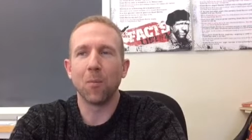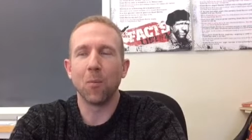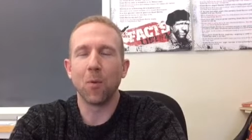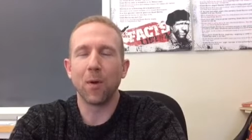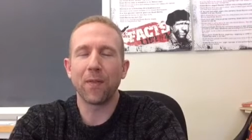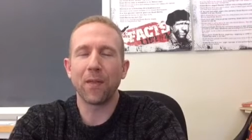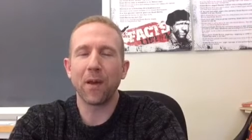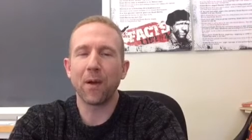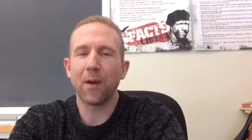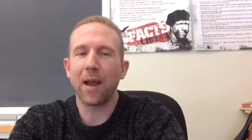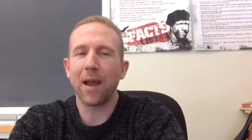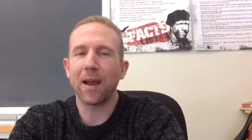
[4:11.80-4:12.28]

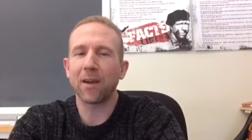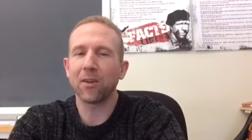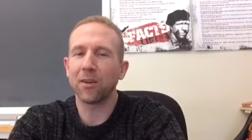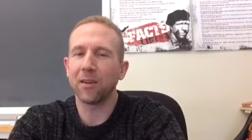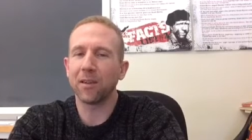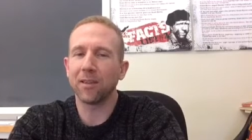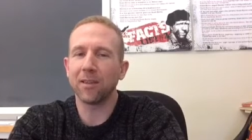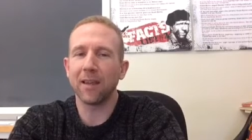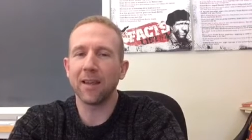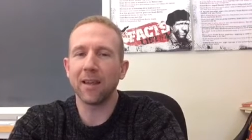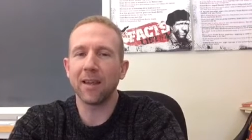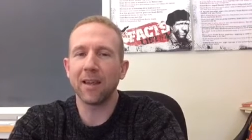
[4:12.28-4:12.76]
without
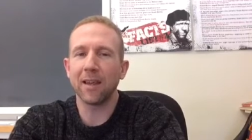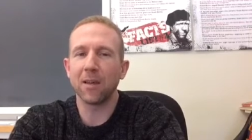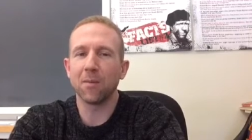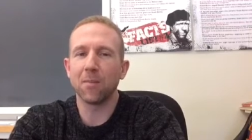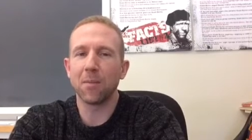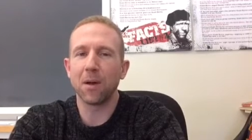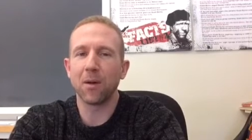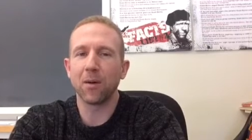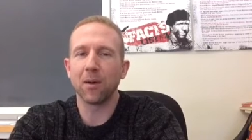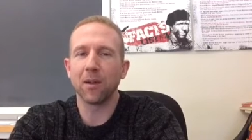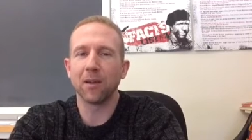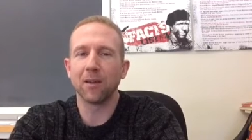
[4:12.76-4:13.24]
actually thinking
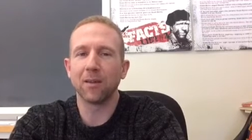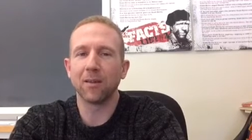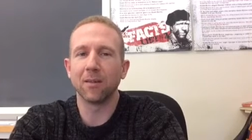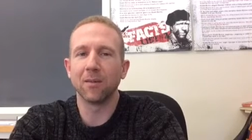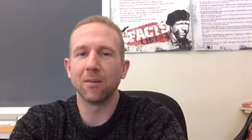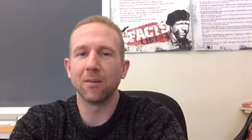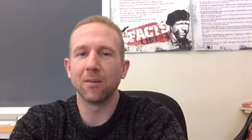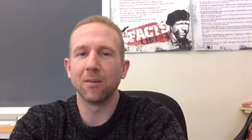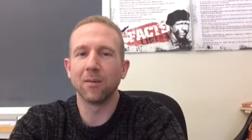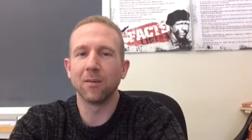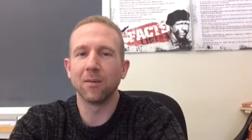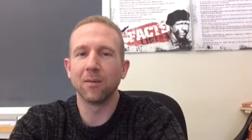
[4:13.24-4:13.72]
about it,
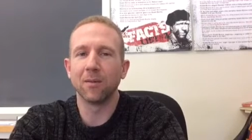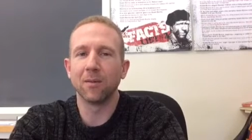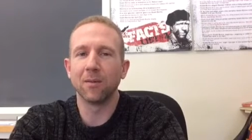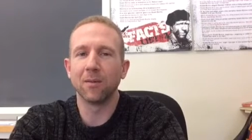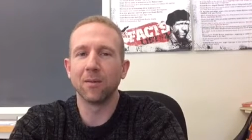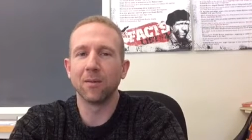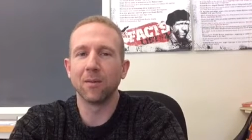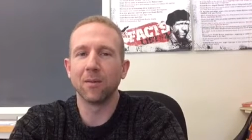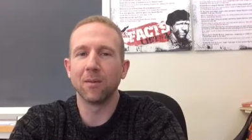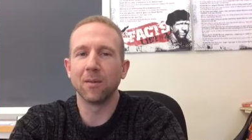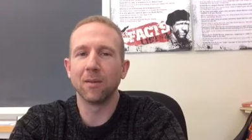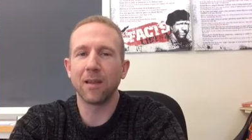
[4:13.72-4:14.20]

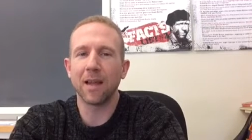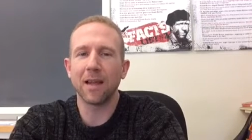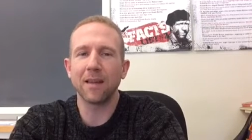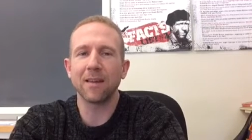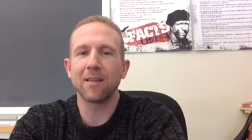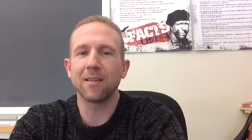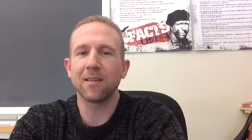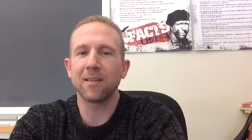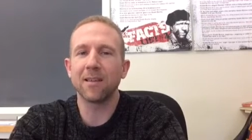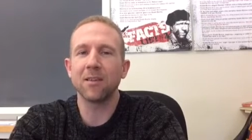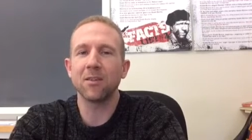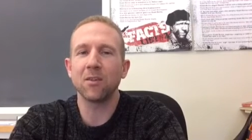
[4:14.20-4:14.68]
that
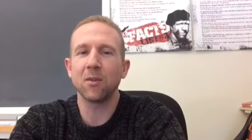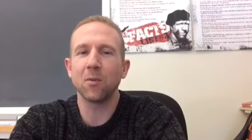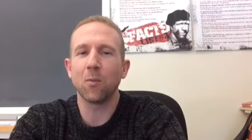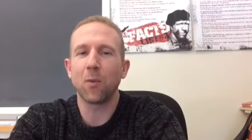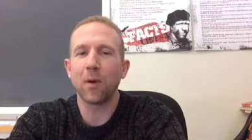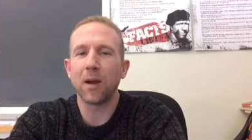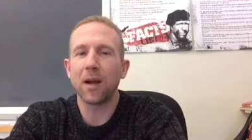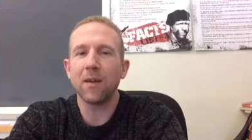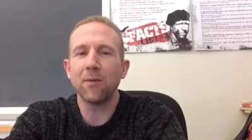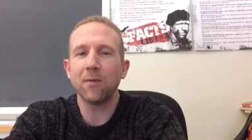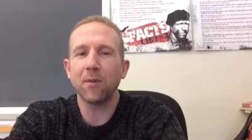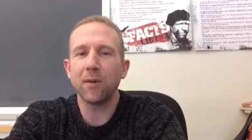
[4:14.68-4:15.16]
decision,
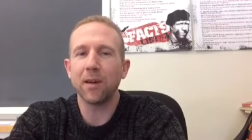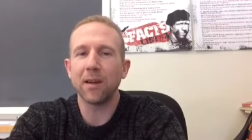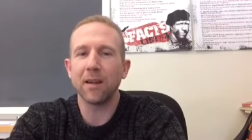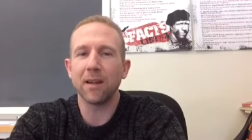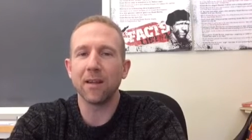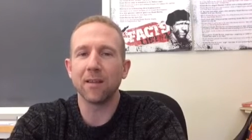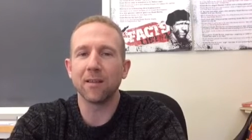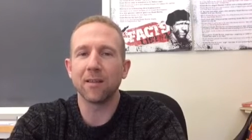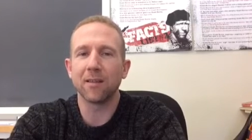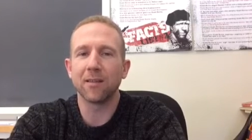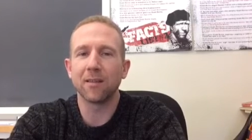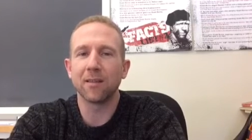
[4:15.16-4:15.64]
whatever it
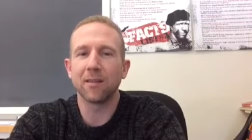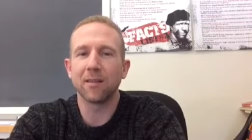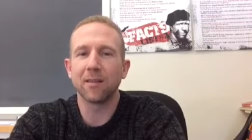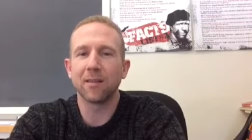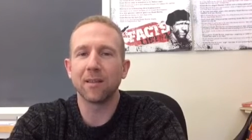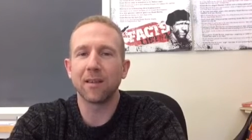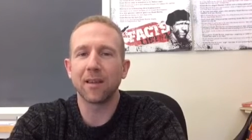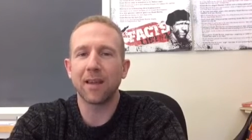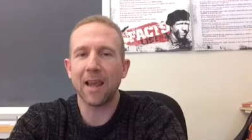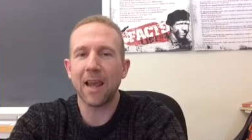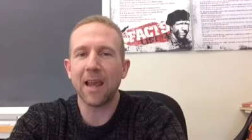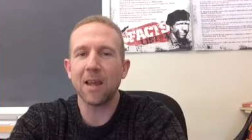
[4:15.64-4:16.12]
is,
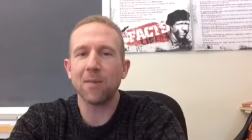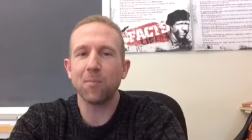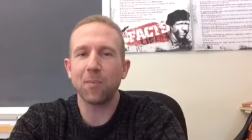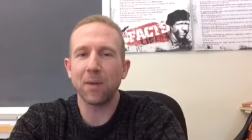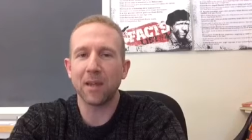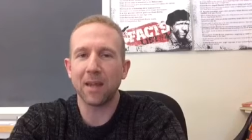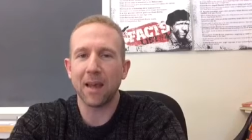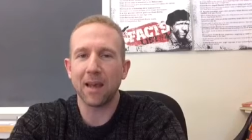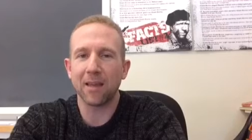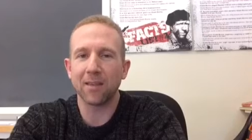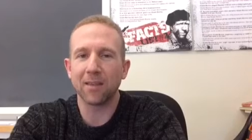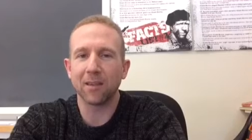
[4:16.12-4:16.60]
can't
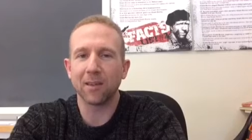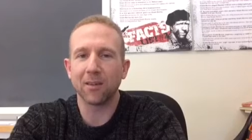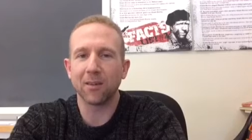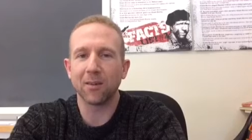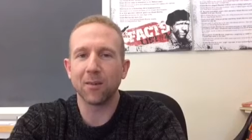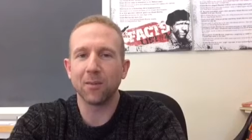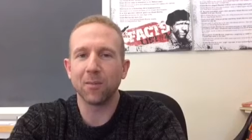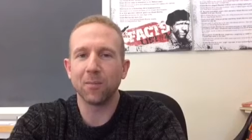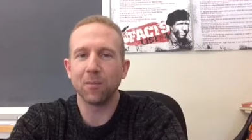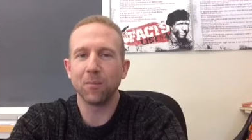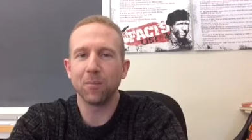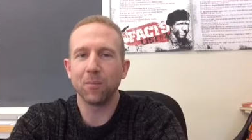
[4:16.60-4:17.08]
be
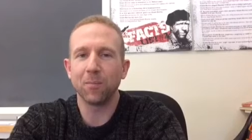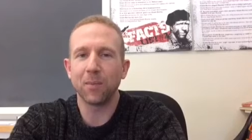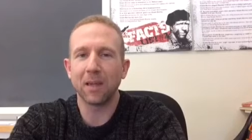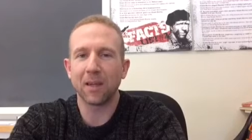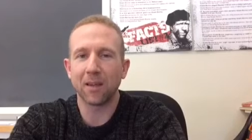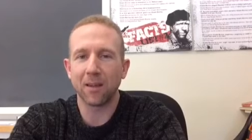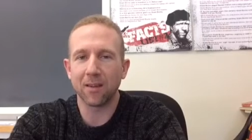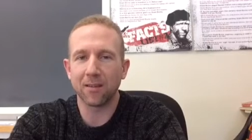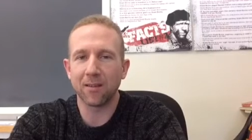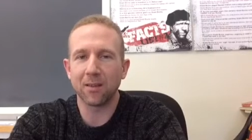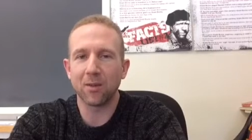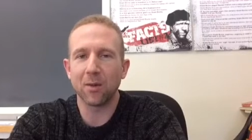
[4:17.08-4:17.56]
ethical
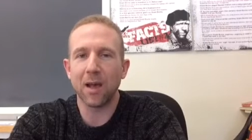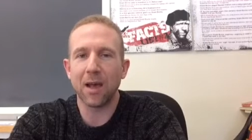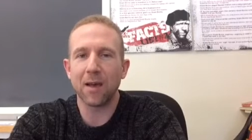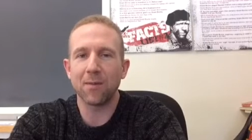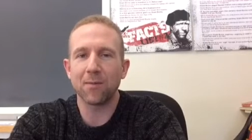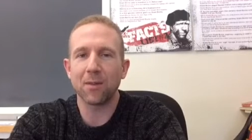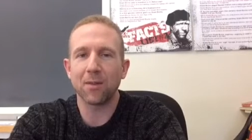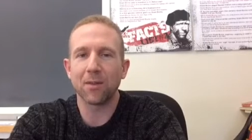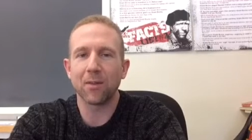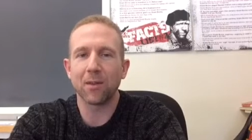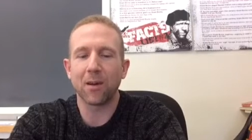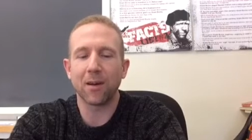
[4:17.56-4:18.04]
because you
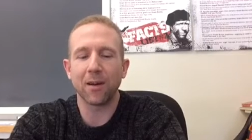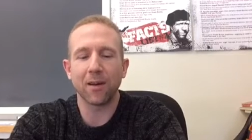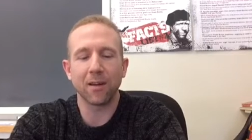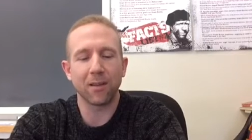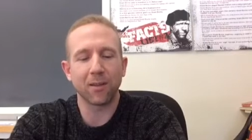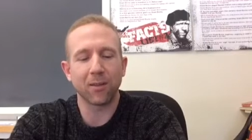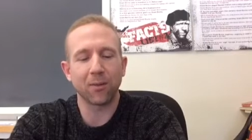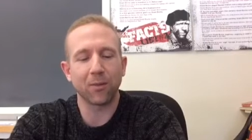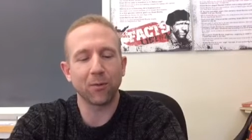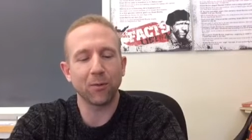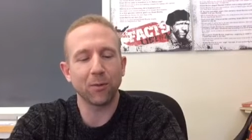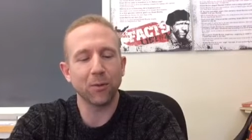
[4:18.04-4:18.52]
haven't thought
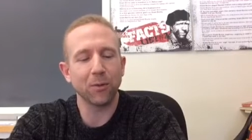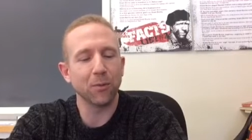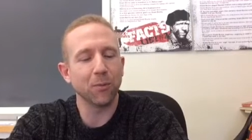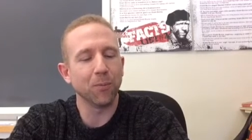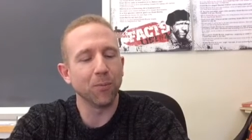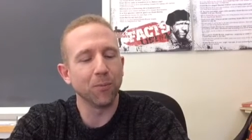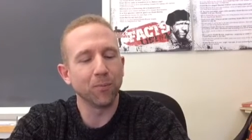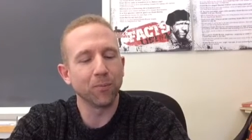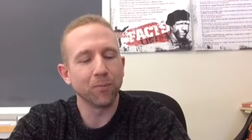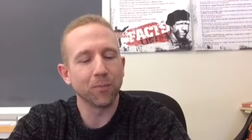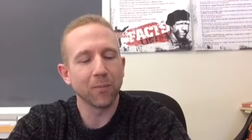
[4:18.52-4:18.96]
it through.